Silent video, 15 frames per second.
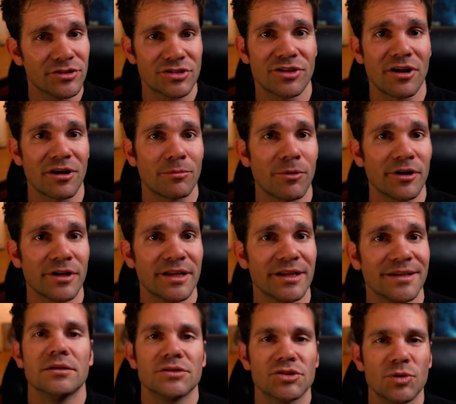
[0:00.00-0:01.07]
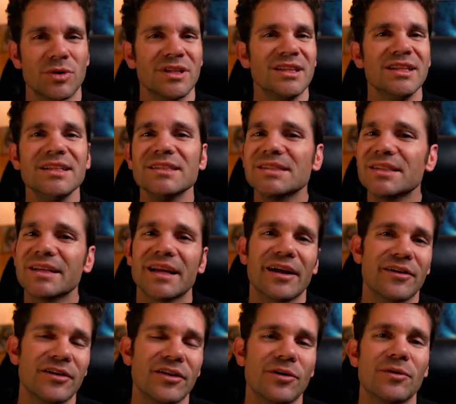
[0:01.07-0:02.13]
stock market. So in this
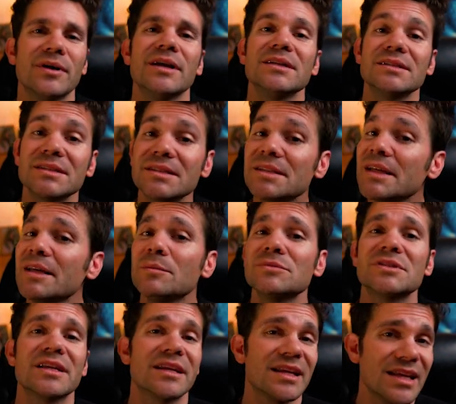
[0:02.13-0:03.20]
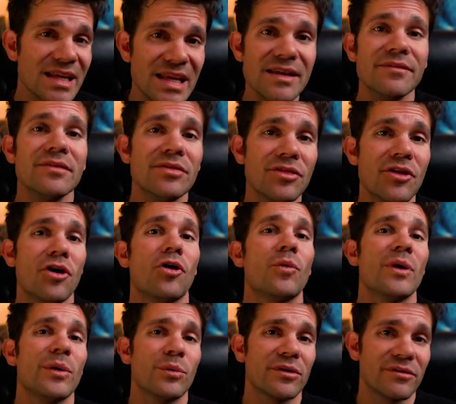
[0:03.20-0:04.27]
scenario, it seems that even though
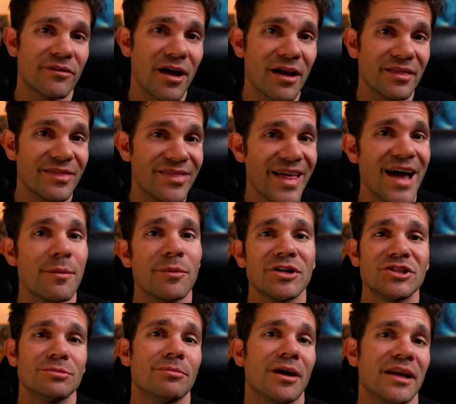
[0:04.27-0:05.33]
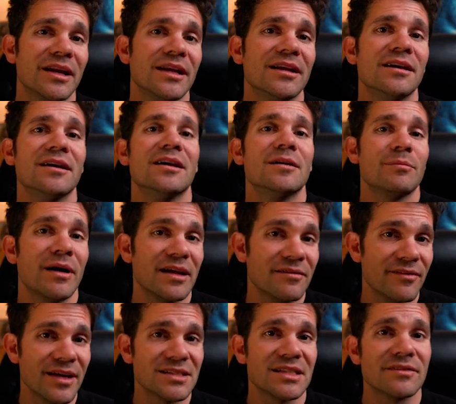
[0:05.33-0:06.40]
we would have gotten that much money by
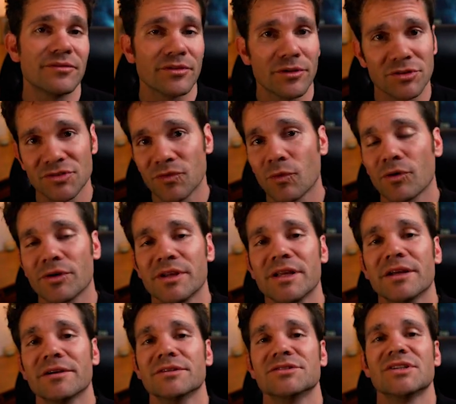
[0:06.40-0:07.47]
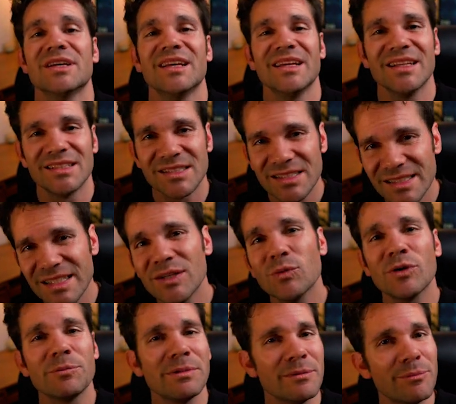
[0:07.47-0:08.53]
investing for those 4 years, it still
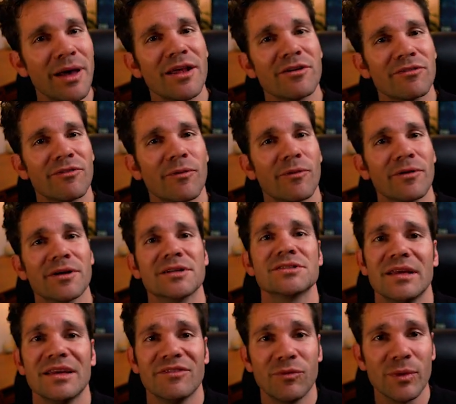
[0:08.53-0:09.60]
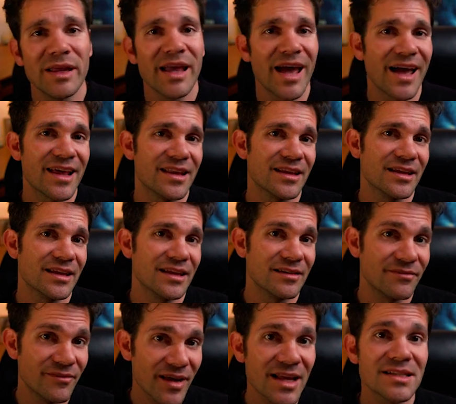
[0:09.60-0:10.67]
would be better for us if we had
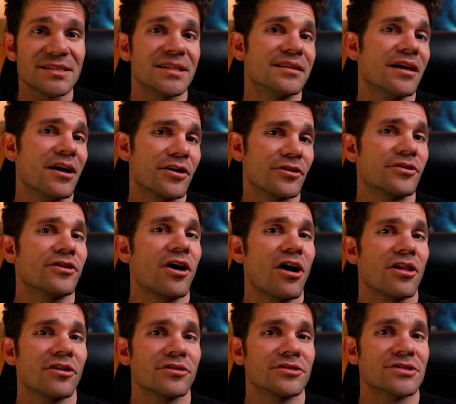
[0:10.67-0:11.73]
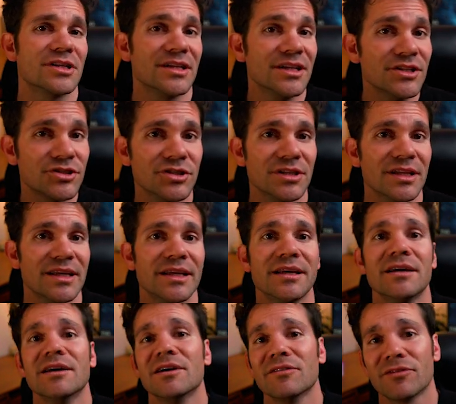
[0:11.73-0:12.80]
invested the $100 initially
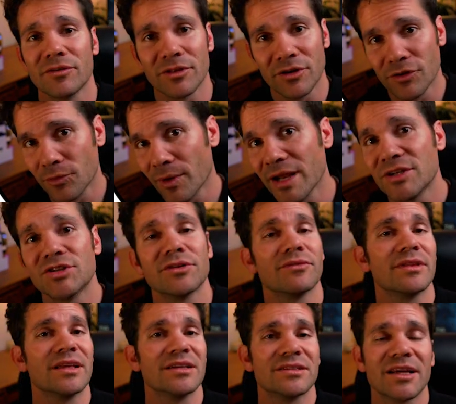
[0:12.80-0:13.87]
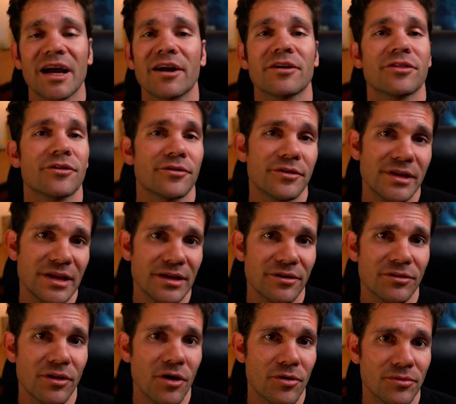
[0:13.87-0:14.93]
for the duration of the entire 30-year
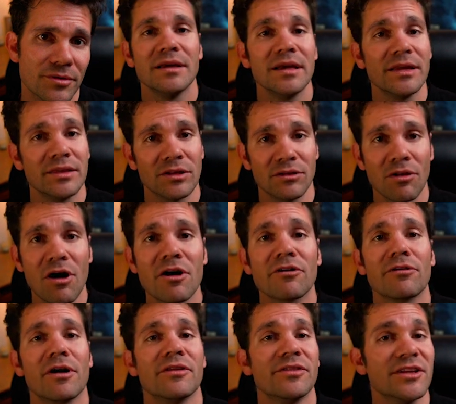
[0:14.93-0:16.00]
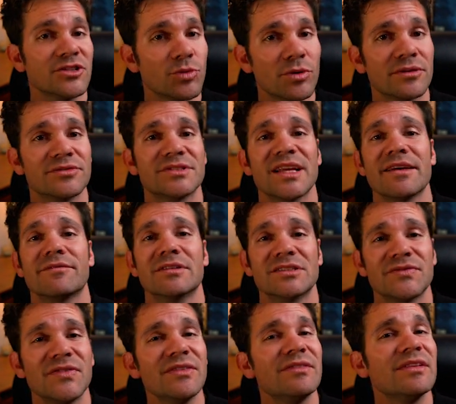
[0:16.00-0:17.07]
loan. In the long run, this would have saved us
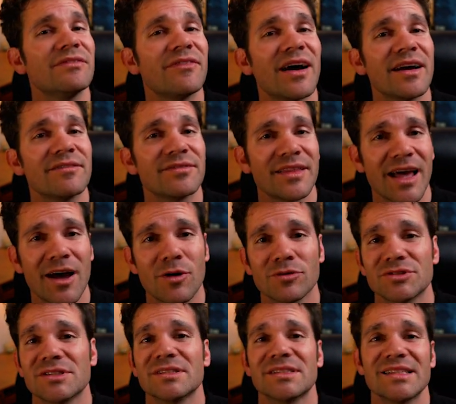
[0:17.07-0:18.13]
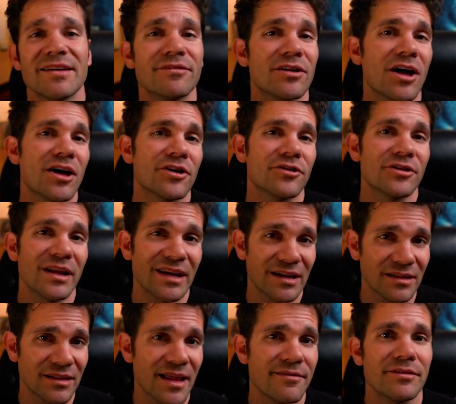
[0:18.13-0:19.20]

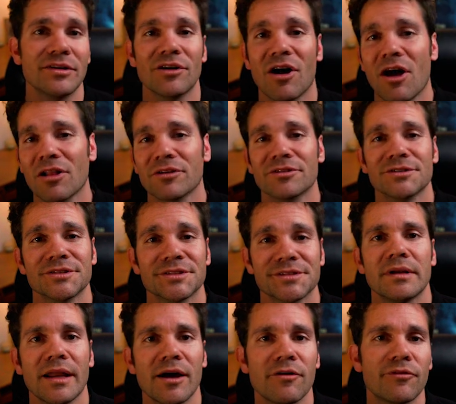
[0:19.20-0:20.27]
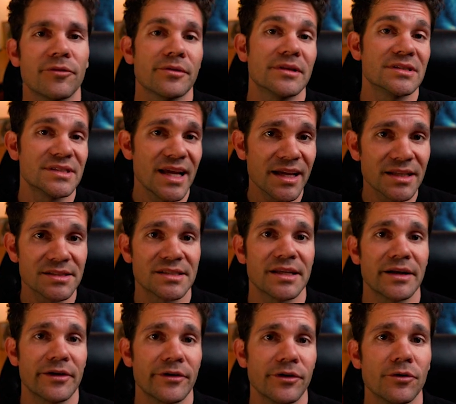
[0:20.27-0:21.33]
$55,711. Now for the second
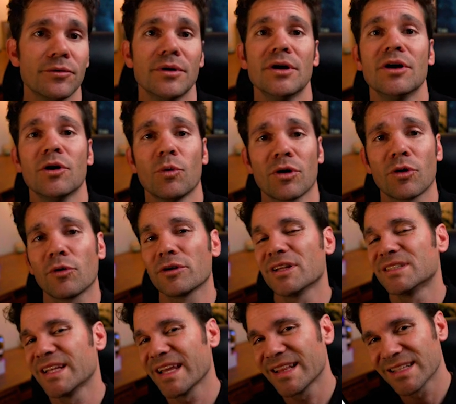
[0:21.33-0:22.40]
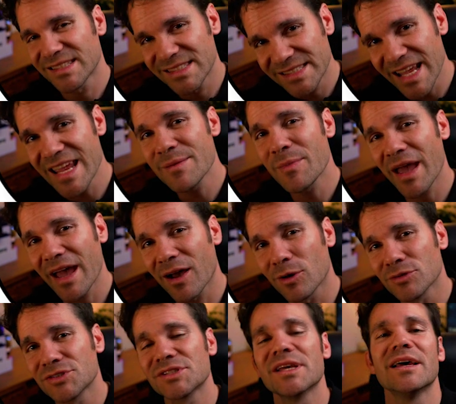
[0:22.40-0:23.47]
scenario, we're going to take the same
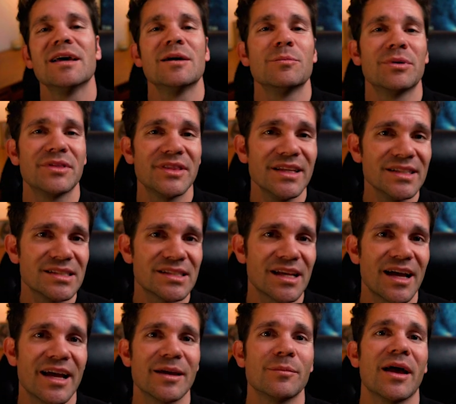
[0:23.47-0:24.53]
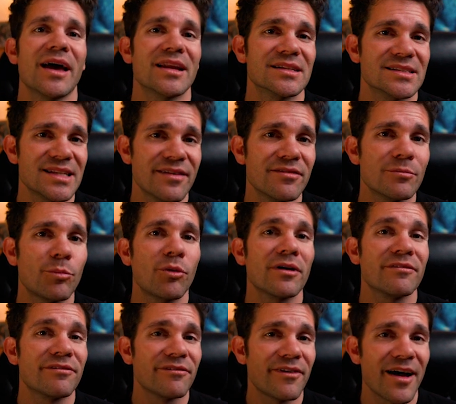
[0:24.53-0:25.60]
house, but this time at a
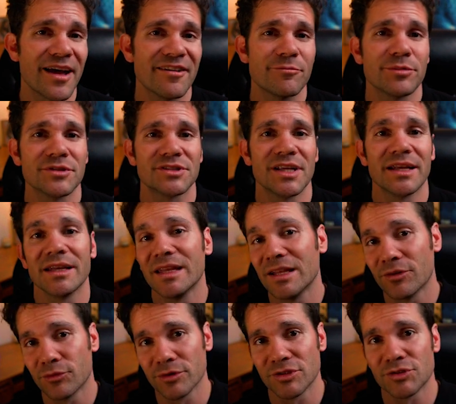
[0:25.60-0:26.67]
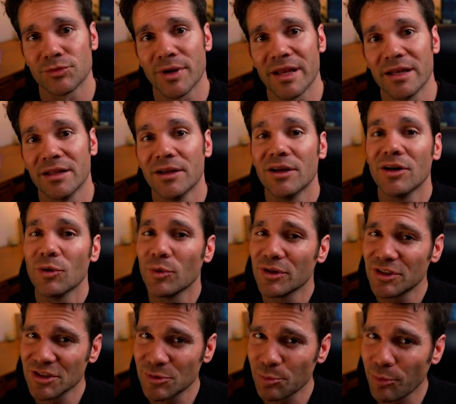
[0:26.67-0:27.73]
7.5% interest rate,
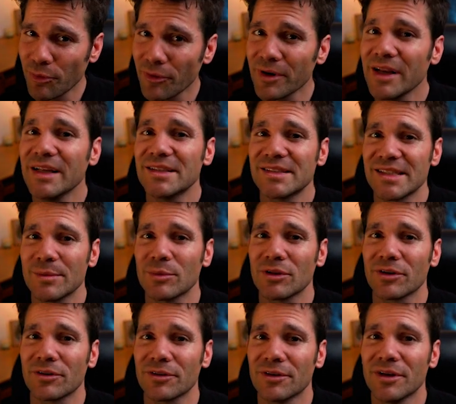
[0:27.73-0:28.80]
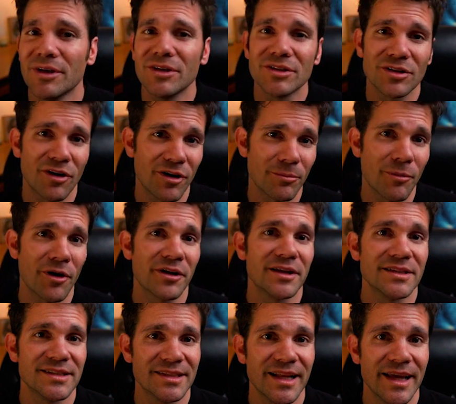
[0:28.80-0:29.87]
which is pretty similar to our market
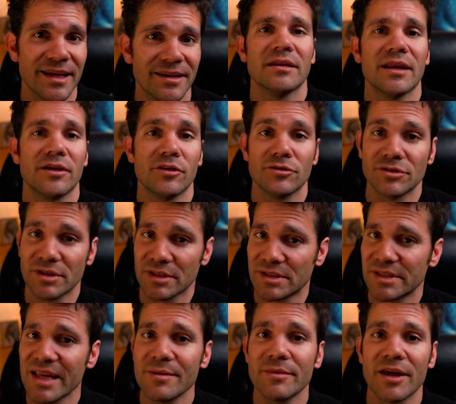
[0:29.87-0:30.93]
today. Now using the same